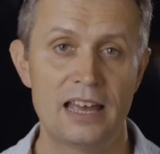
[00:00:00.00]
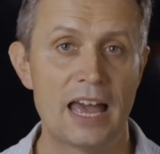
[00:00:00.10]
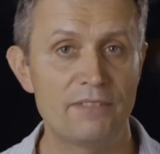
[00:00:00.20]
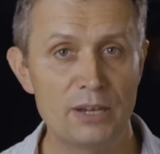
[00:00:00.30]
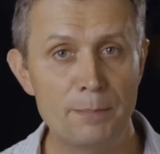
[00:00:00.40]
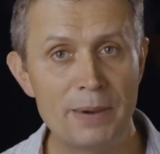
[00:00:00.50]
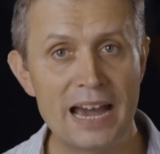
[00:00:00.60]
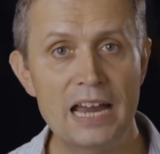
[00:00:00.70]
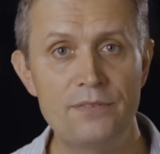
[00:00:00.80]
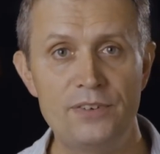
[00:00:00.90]
Having
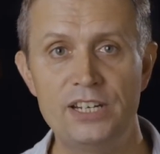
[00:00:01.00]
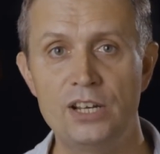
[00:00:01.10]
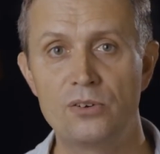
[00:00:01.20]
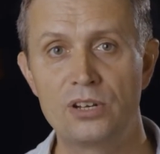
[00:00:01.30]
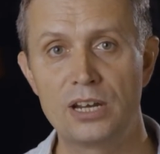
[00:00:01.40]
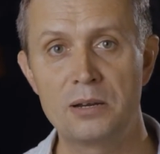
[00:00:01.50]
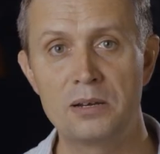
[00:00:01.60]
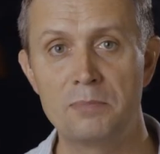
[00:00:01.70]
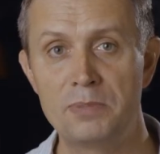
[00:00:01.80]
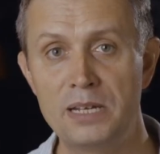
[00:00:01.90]
bad video
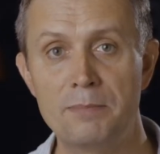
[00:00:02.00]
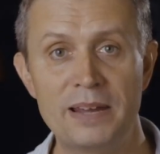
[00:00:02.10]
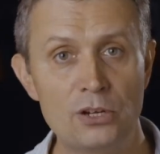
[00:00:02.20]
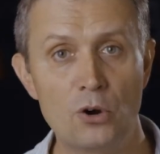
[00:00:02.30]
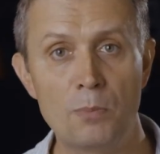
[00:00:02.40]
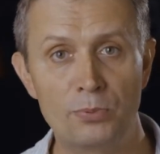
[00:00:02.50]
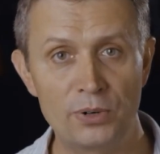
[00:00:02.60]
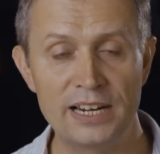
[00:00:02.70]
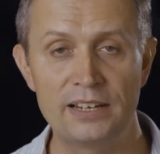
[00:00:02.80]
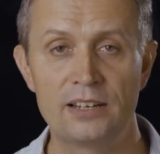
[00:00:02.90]
can be a make or
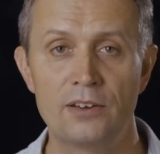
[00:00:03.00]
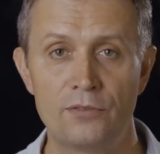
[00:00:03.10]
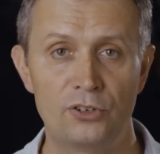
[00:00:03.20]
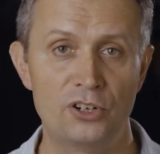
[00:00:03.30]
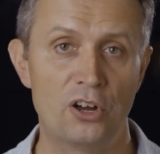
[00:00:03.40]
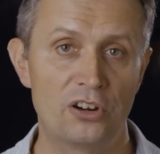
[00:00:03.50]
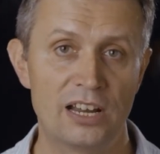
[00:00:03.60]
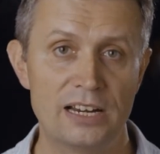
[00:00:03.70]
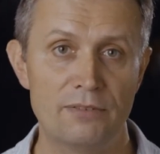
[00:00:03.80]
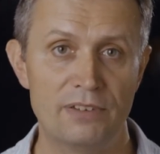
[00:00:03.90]
break for an
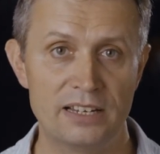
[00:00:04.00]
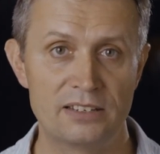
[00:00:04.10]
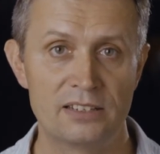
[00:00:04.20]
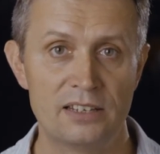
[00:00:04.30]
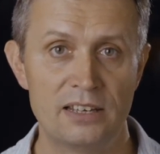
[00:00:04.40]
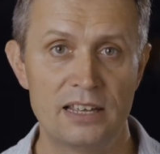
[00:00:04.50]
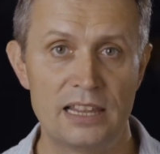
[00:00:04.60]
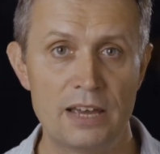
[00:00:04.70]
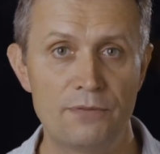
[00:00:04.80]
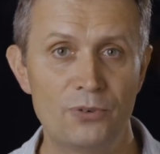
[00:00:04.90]
online event.
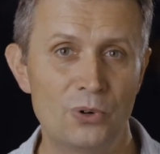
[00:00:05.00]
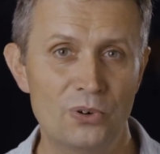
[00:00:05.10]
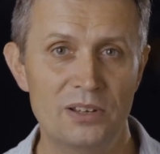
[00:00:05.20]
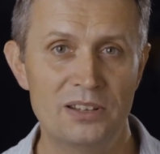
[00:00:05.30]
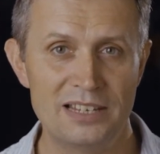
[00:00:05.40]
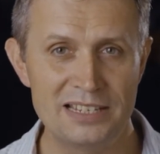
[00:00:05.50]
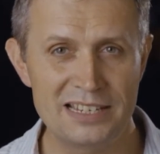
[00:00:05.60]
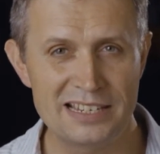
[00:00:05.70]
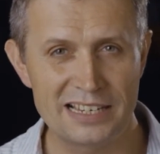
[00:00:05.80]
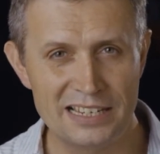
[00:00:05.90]
Therefore, this
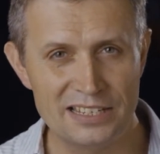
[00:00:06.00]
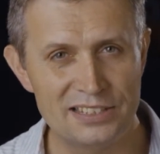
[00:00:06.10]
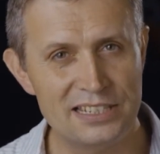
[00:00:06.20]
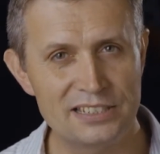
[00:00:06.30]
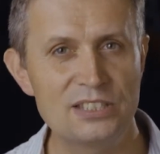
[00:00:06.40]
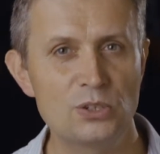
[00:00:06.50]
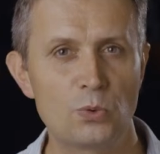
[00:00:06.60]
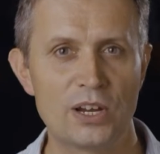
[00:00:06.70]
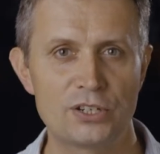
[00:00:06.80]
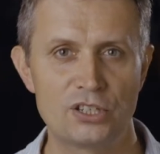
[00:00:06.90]
is a consistent
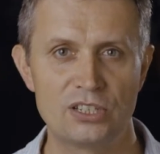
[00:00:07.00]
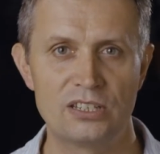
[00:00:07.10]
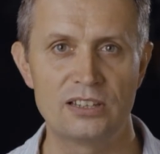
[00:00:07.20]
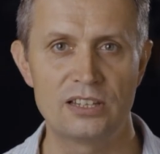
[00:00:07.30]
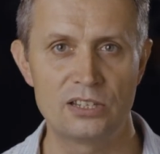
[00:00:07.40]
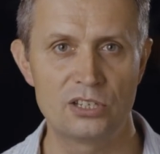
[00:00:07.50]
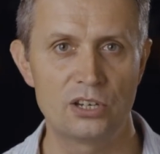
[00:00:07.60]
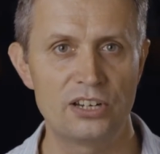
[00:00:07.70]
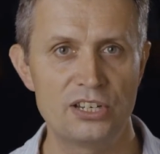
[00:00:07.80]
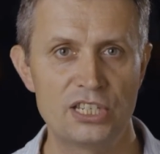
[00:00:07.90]
question that the
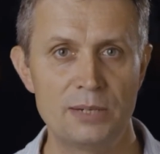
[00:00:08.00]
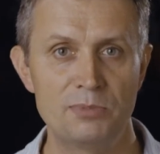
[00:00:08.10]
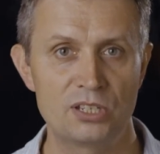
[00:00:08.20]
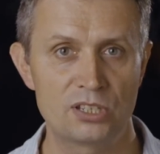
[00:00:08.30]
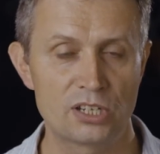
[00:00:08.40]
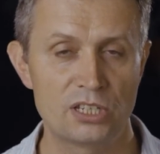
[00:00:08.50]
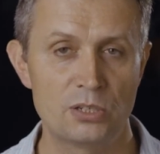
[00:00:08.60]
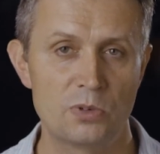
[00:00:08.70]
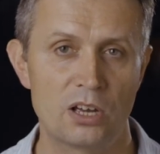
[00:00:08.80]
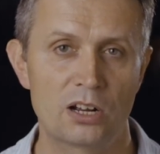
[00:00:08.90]
Sardius team
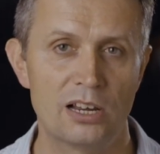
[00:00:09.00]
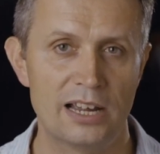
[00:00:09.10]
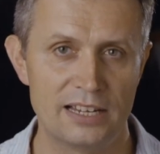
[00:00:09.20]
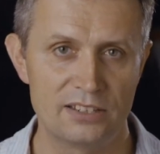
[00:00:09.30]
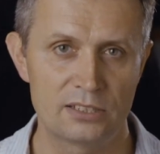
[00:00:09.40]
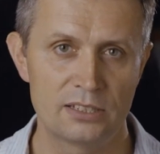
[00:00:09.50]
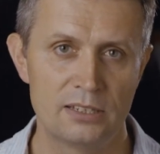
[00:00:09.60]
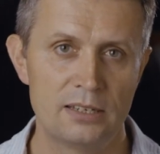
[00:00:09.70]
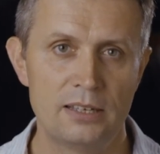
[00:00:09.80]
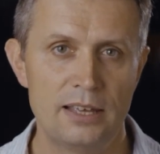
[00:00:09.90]
discusses with our clients.
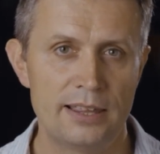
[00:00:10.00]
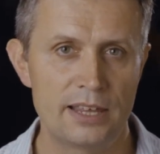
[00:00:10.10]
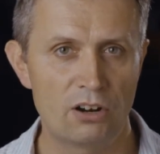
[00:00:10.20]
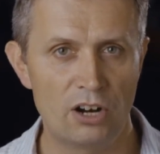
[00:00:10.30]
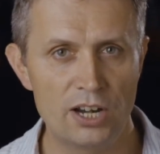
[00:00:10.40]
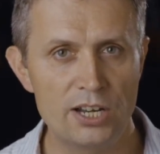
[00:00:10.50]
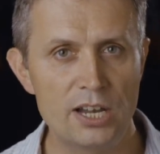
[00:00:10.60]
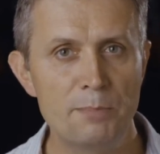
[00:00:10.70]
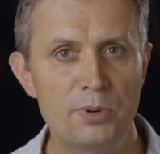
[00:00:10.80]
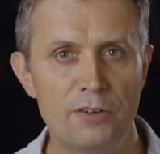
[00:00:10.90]
There are a
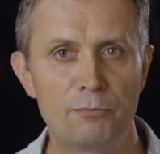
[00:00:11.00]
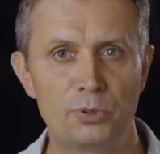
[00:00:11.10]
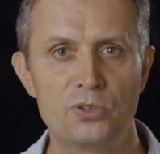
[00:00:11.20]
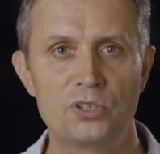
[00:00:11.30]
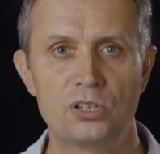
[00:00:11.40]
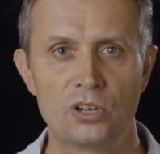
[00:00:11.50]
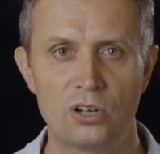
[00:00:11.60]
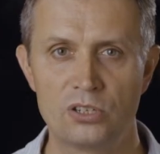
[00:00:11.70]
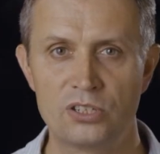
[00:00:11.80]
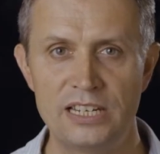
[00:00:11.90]
number of pros and
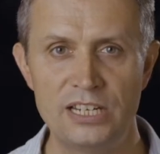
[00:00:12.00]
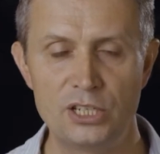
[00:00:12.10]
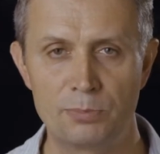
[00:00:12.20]
cons to each